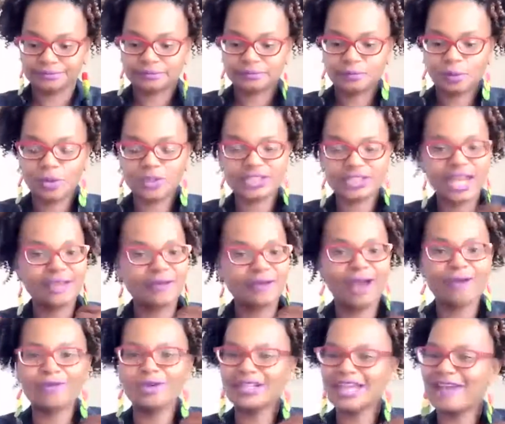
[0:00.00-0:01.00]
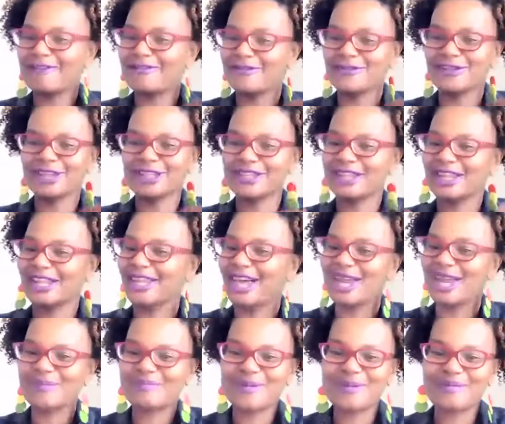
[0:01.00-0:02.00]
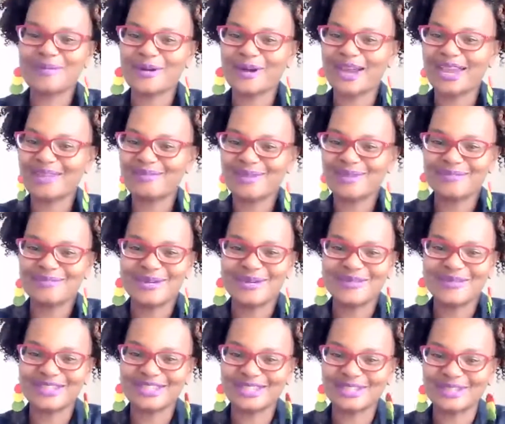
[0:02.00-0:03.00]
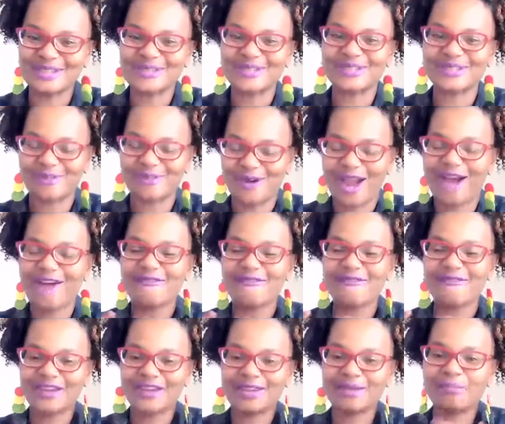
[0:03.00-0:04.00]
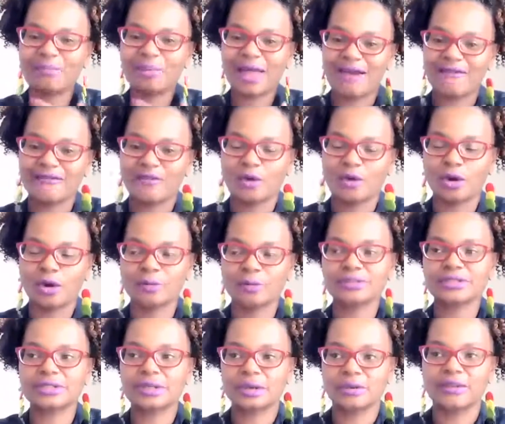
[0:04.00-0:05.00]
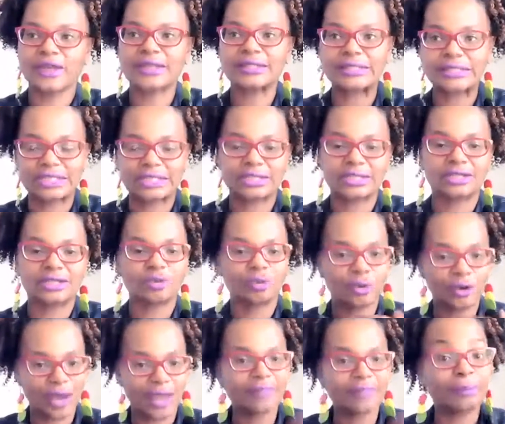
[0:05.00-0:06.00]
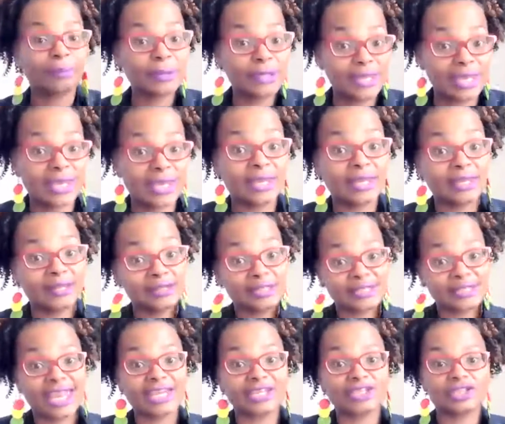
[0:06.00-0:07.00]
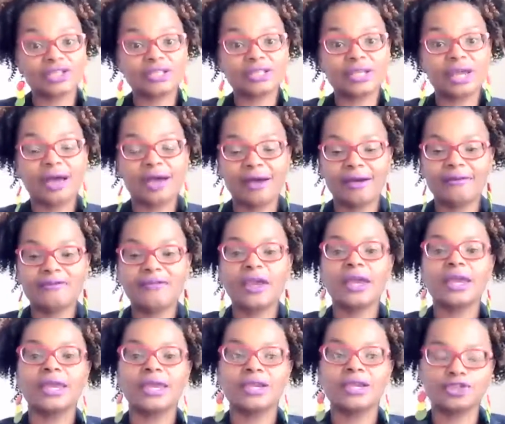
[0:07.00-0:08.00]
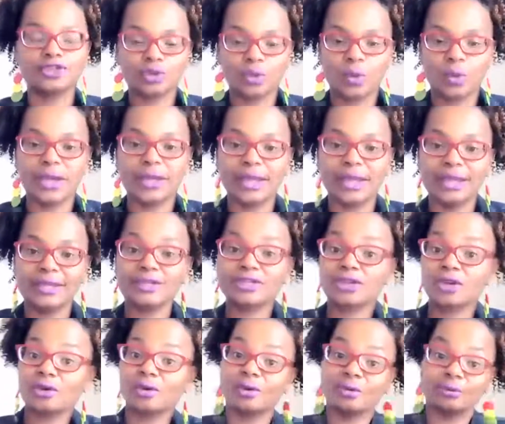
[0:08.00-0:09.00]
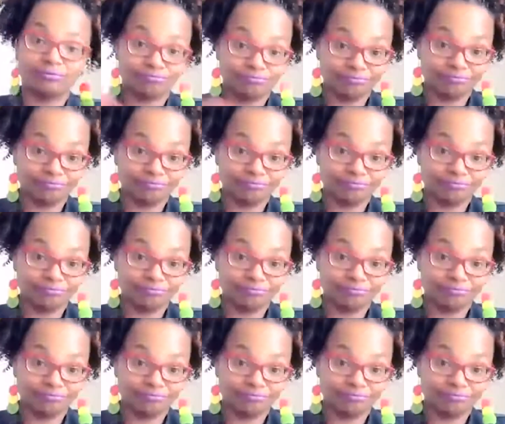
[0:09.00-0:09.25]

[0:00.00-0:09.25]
which I really have a feeling that a lot of people are going to be moving to some crowdfunding platforms. So that's good. We're in the beginning stages of enjoying it. So,